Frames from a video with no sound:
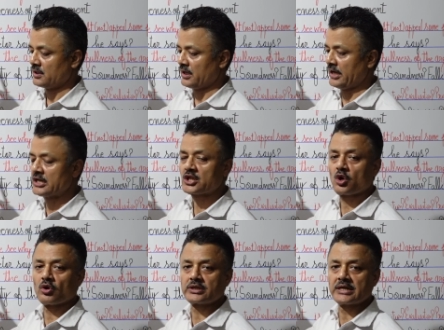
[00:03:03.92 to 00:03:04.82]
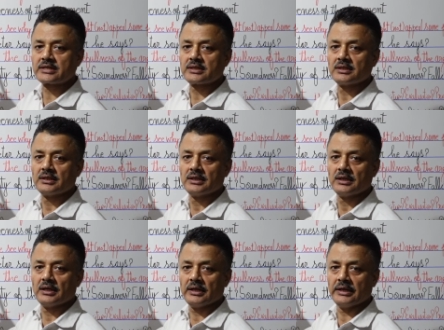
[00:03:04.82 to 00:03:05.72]
encoded
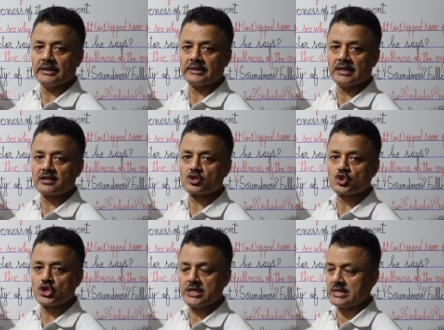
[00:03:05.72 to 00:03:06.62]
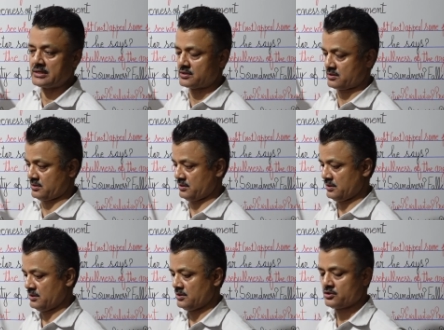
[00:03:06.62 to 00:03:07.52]
in their genes,
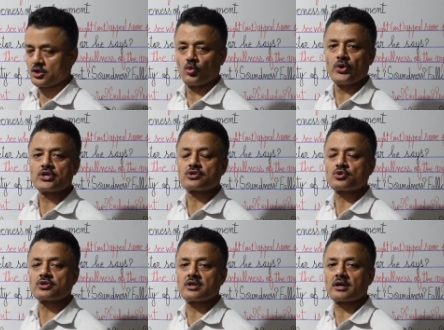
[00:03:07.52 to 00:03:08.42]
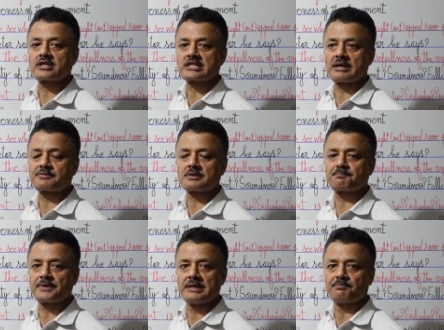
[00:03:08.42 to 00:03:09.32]
so we should accept
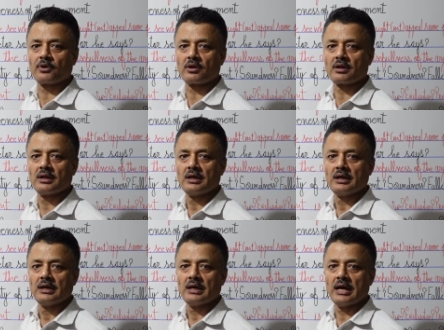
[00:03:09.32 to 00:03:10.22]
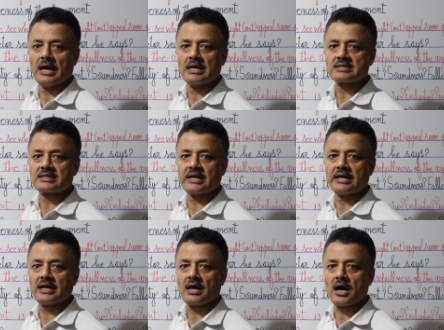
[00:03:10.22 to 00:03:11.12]
people as
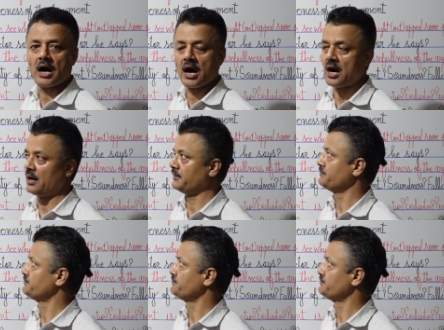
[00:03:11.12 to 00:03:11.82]
they are.